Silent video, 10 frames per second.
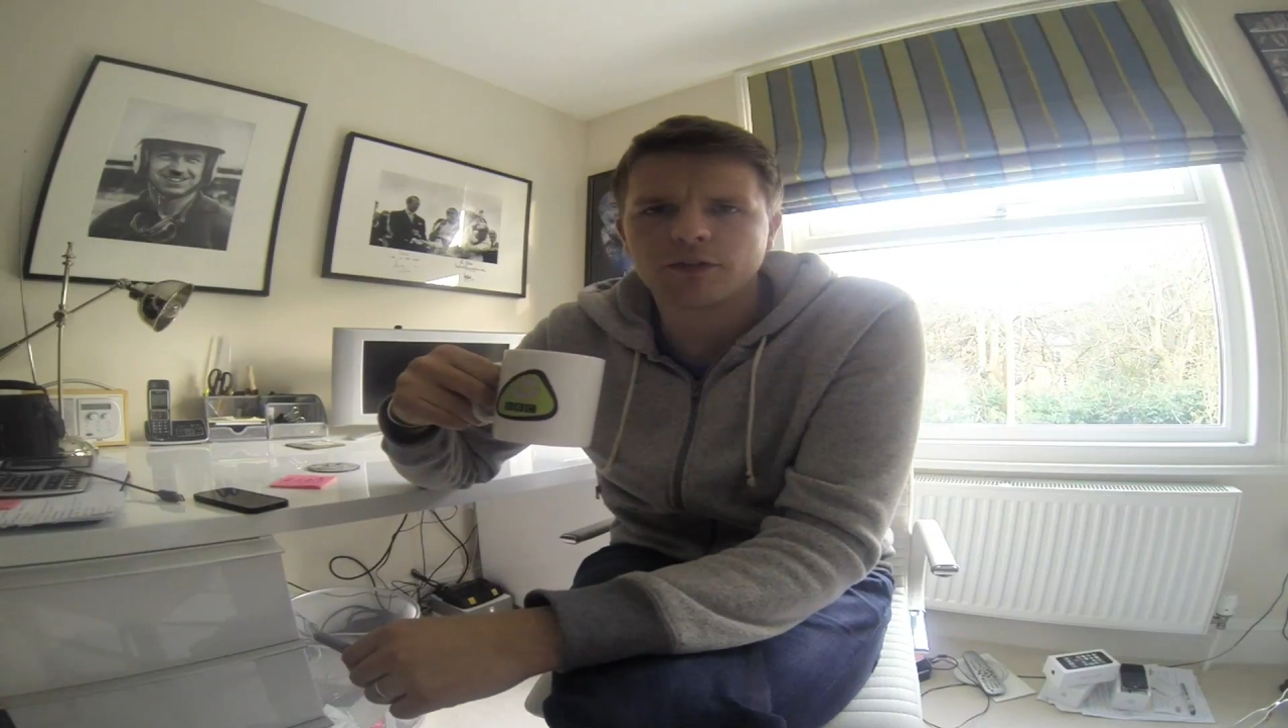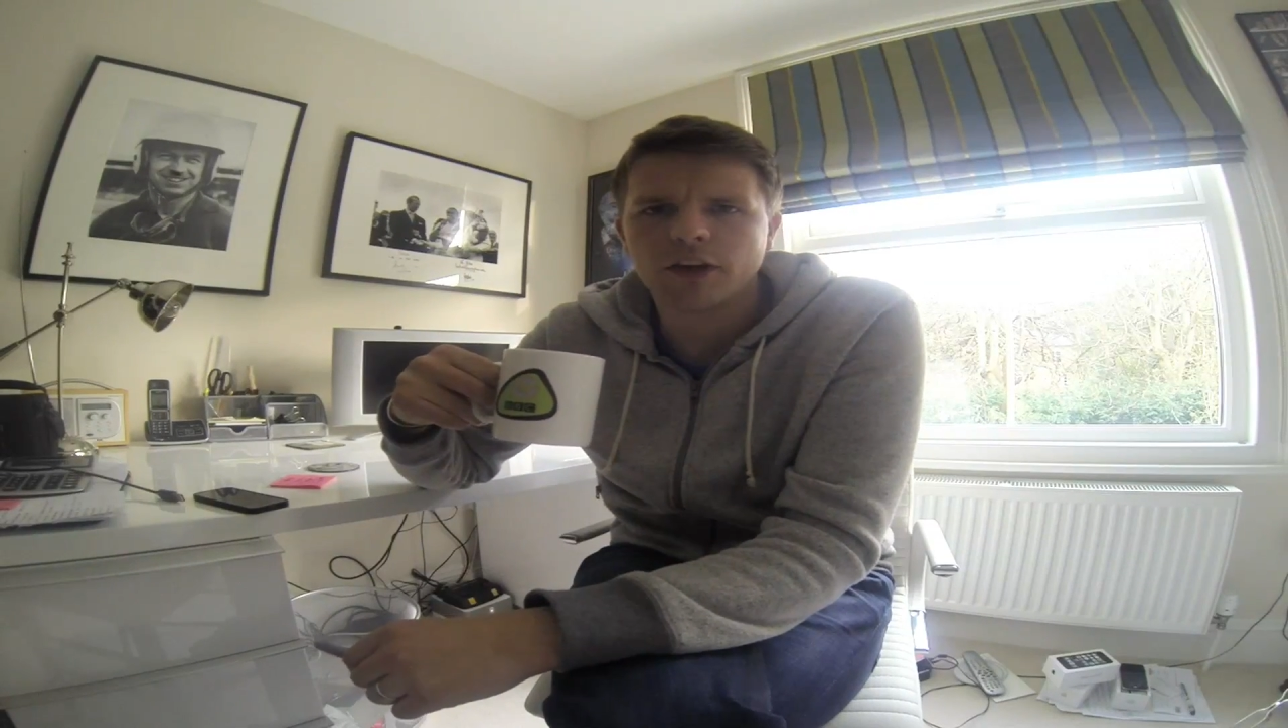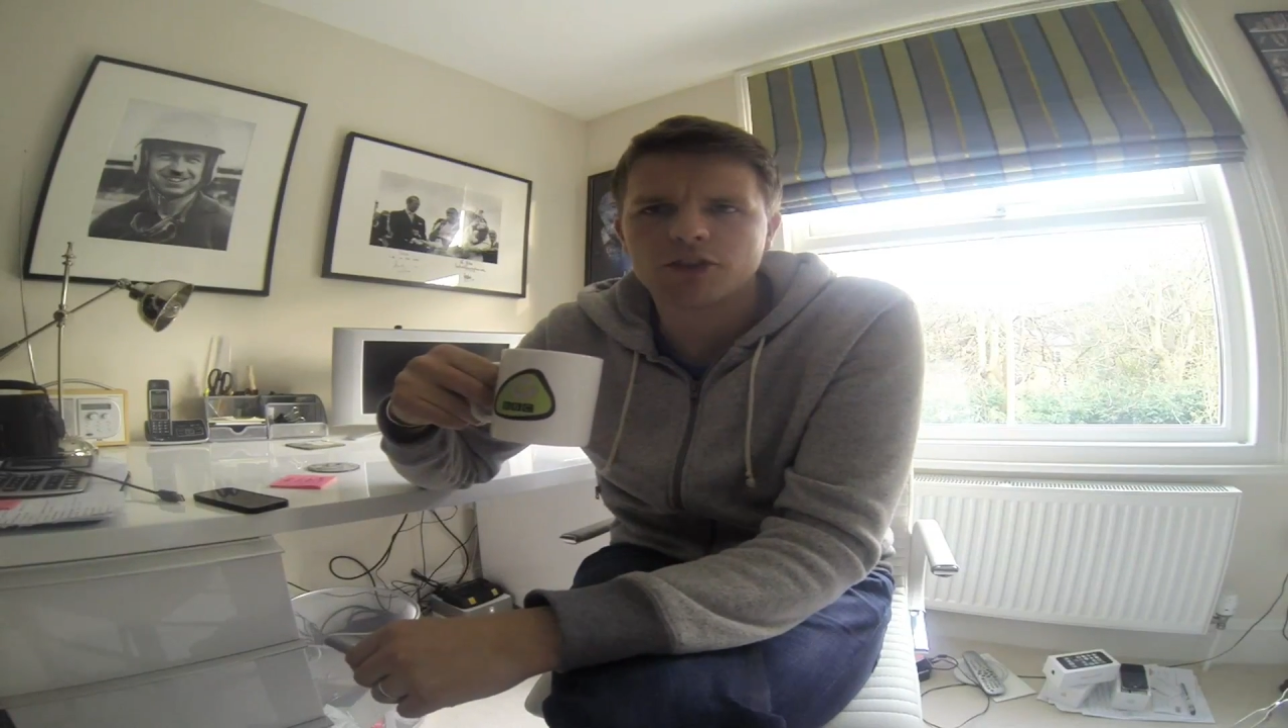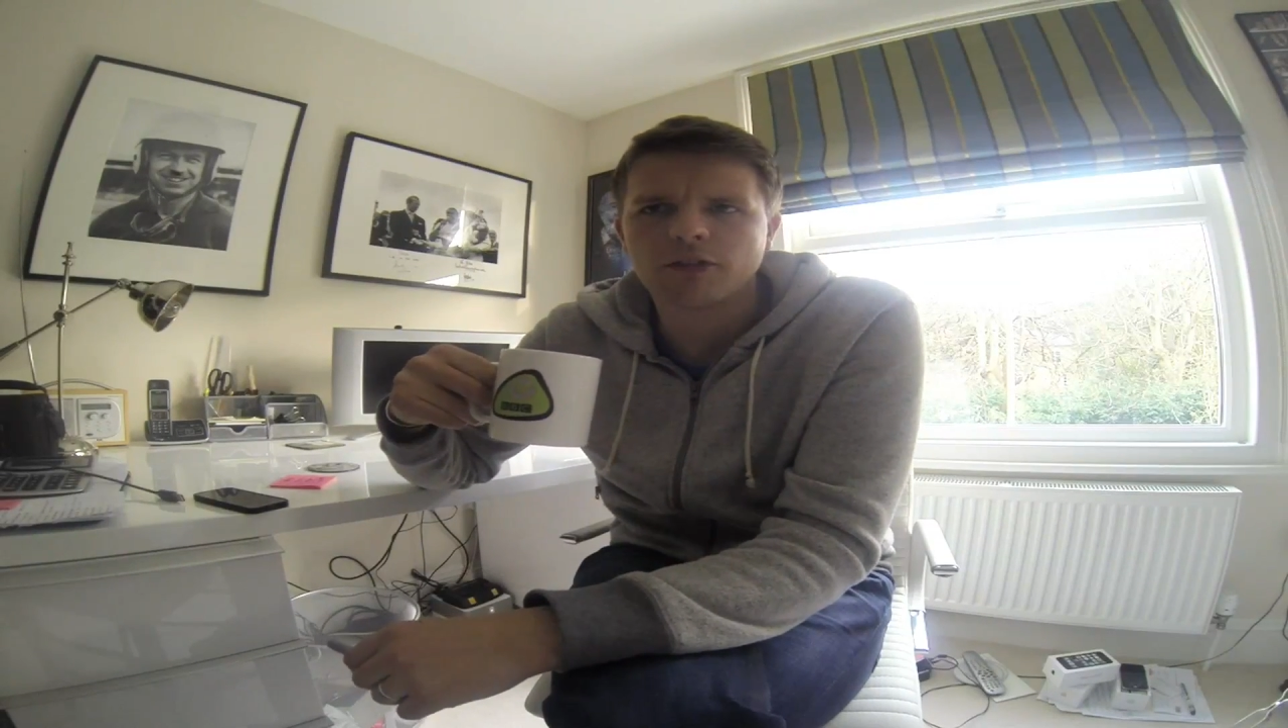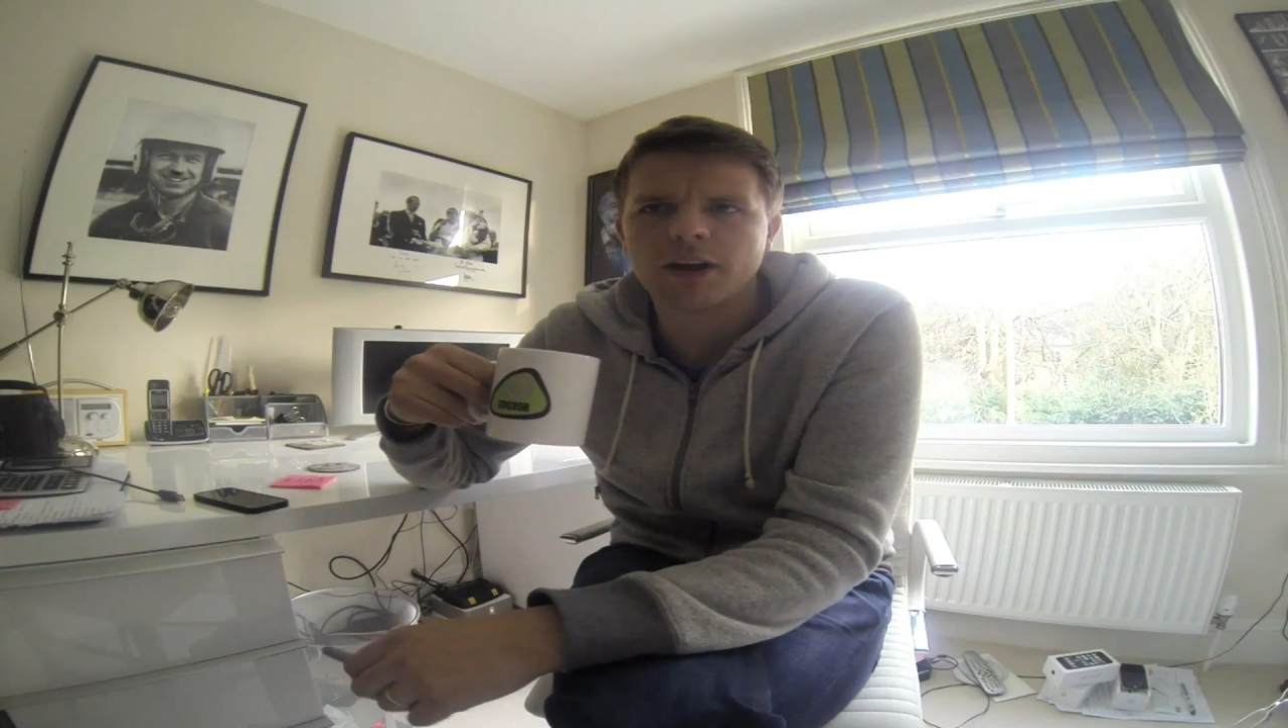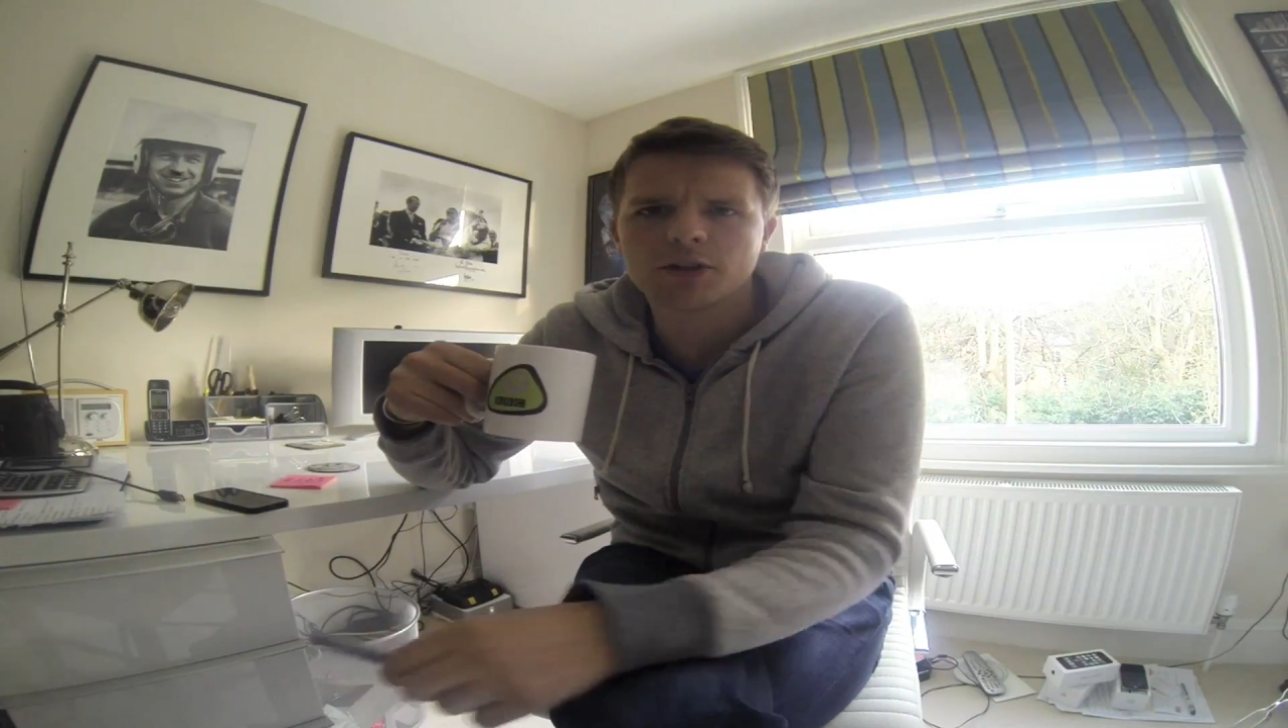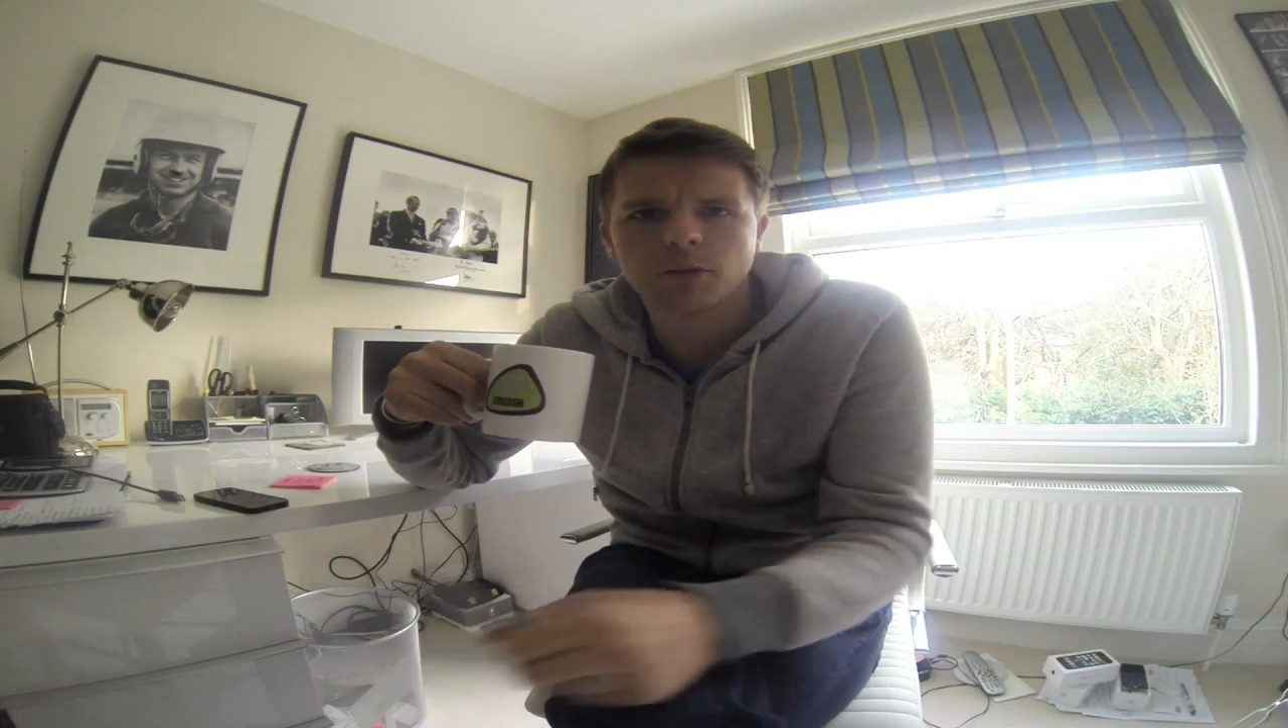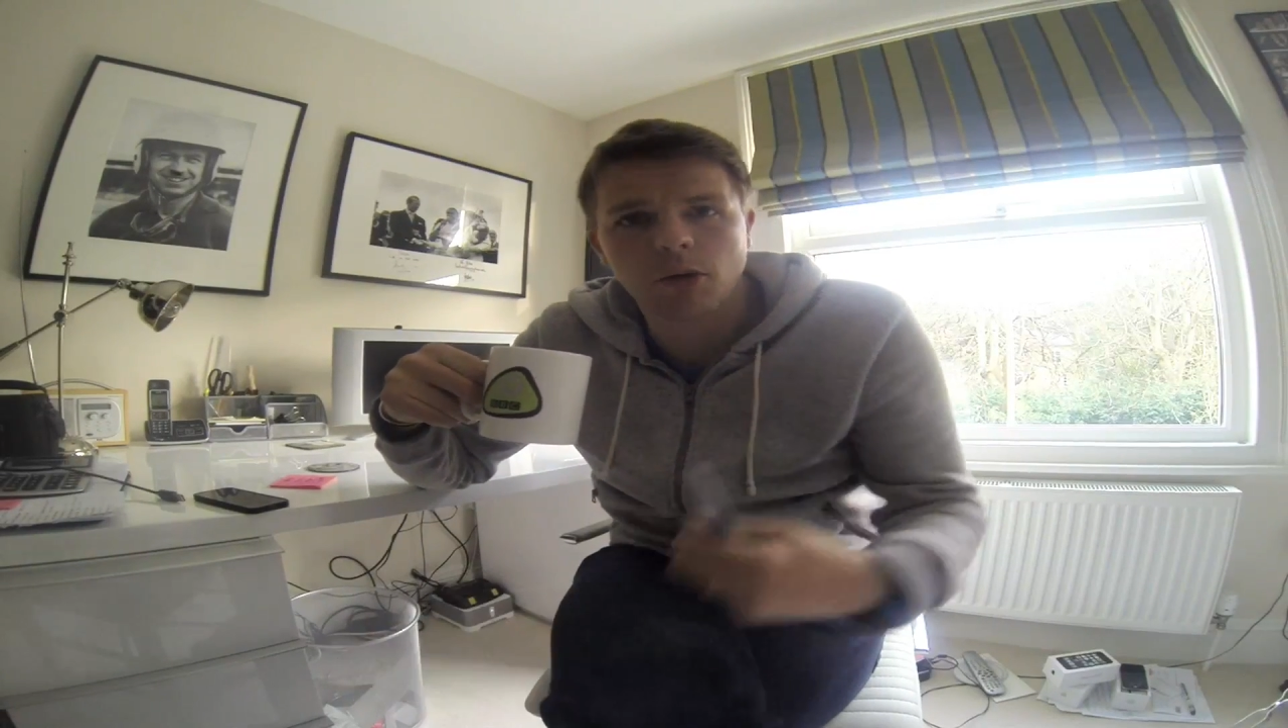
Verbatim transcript: first race.